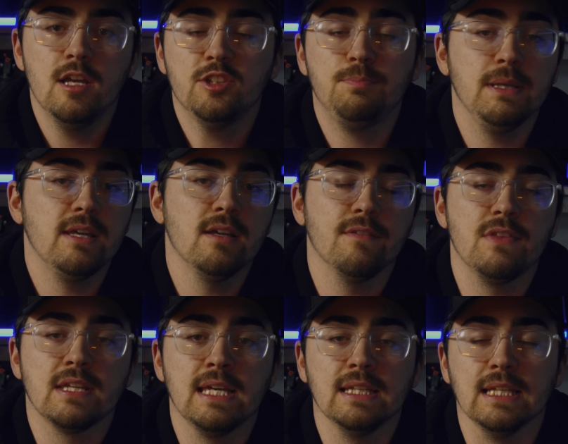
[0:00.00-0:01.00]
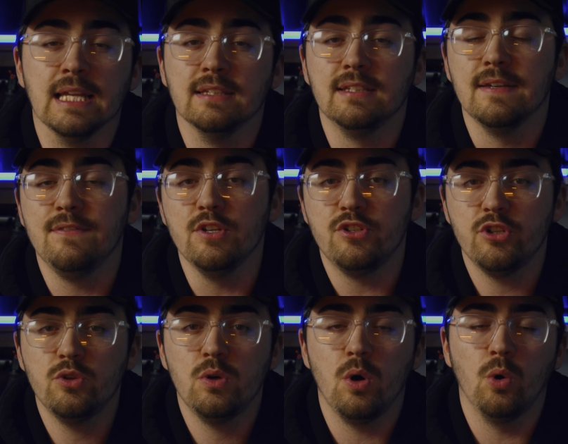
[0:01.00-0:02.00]
Speaking of the kit lens, if you
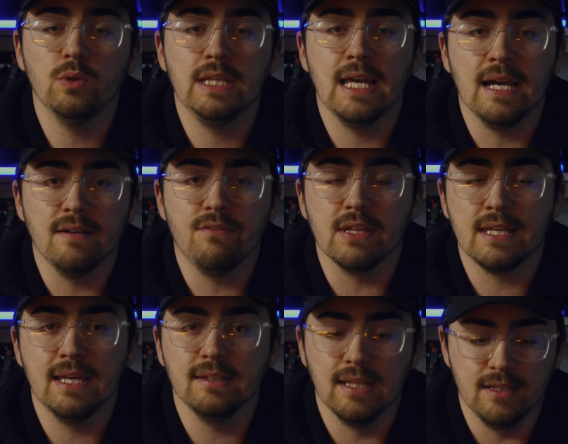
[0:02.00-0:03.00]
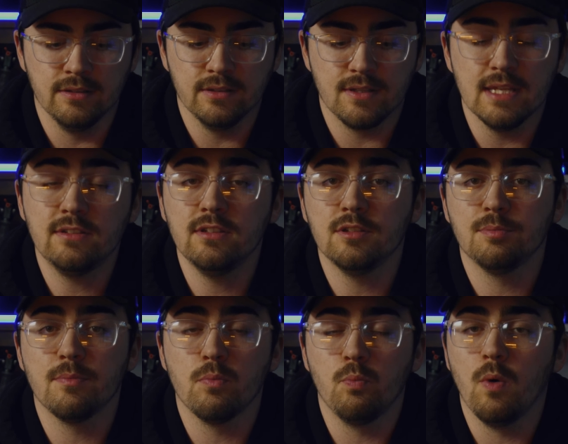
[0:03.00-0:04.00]
do only have the kit lens, this is
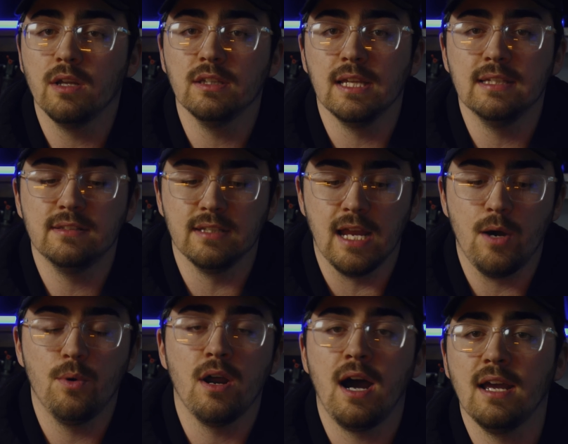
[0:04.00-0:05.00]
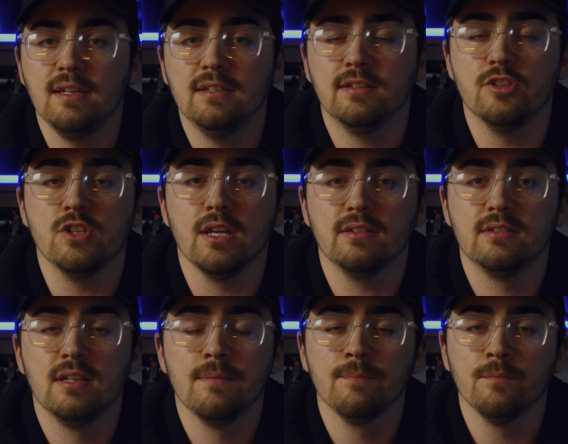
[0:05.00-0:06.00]
one lens that I would highly
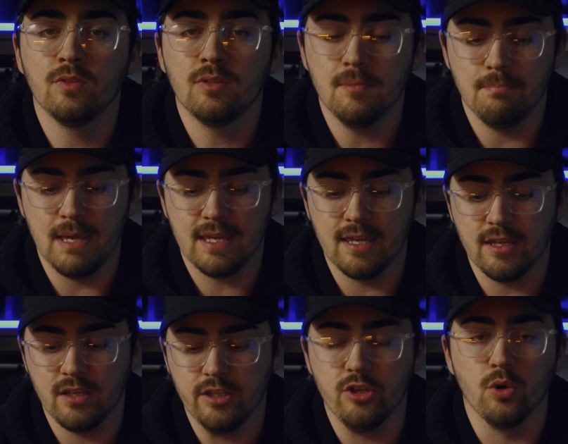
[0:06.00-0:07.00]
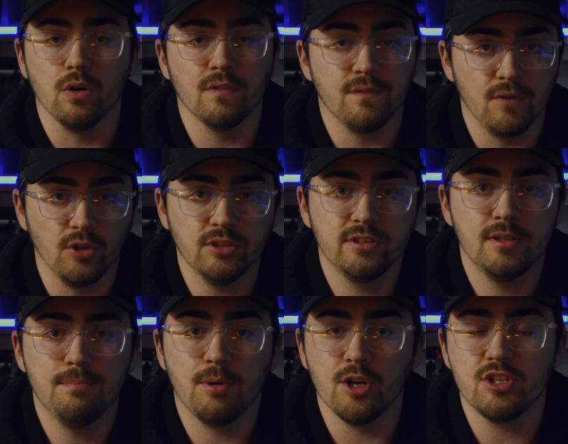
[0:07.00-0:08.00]
suggest making your
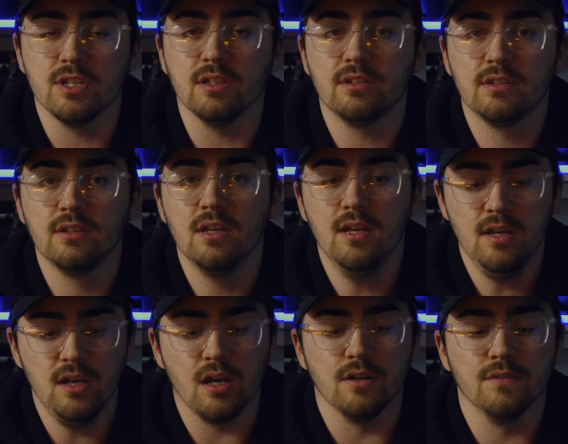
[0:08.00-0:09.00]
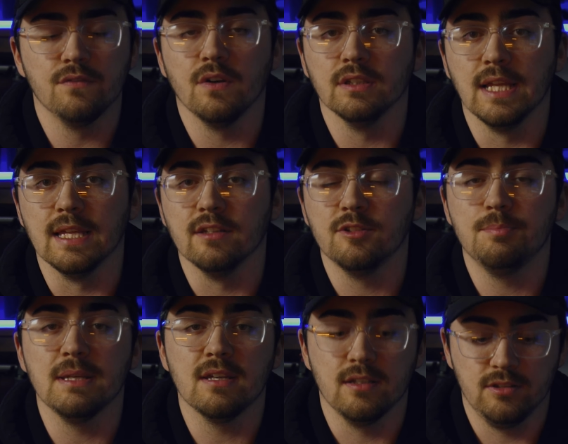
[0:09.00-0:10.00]
first purchase of a lens,
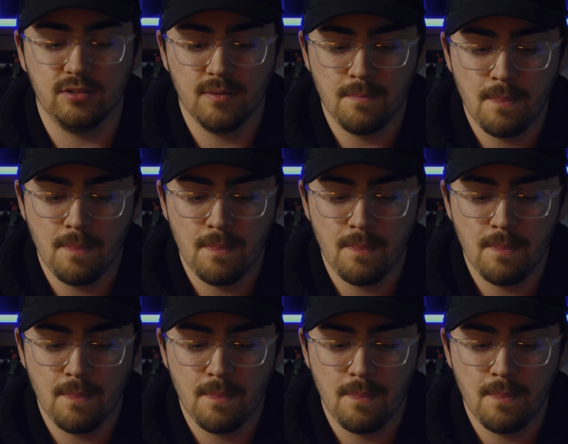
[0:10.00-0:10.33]
because